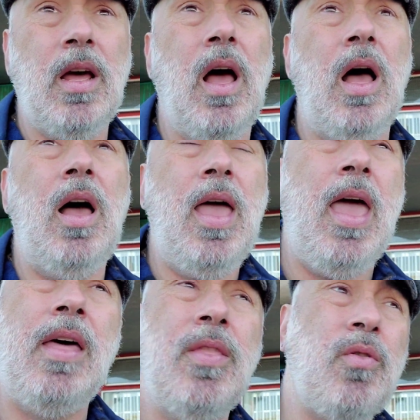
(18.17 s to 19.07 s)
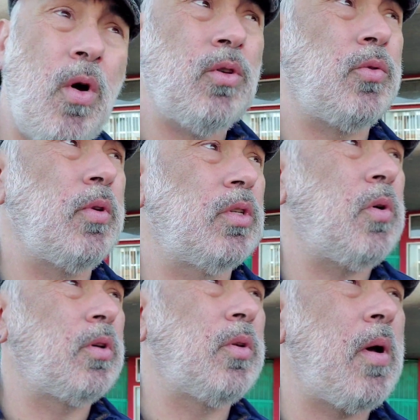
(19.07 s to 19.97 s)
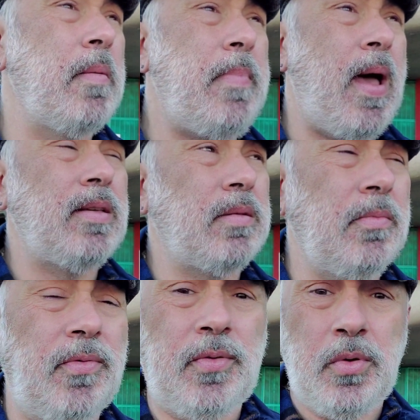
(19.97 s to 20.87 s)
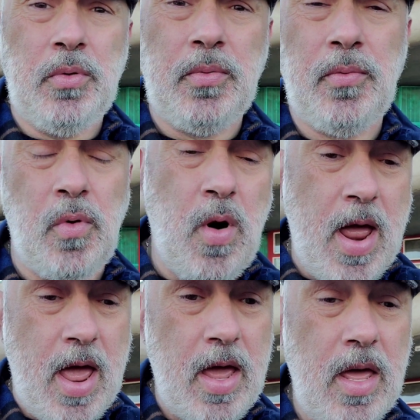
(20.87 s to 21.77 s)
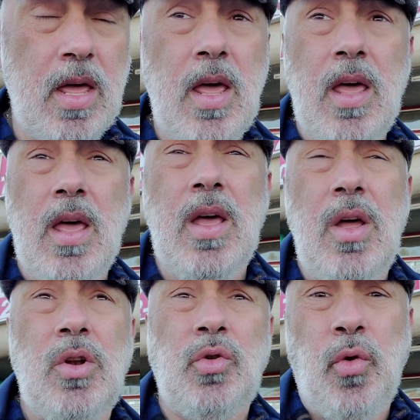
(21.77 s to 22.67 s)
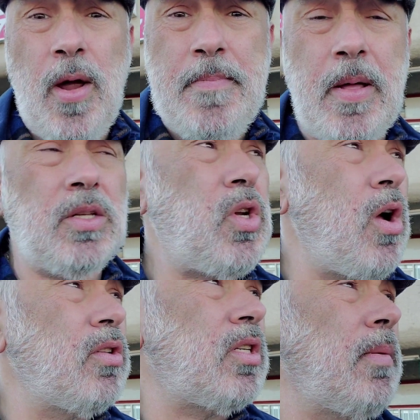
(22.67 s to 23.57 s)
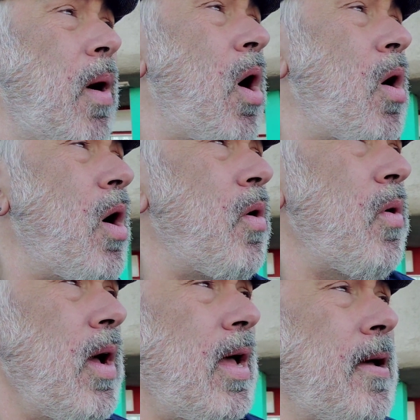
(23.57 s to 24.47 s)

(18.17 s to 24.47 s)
and the grocery store so I can buy some food for a trip that starts tomorrow.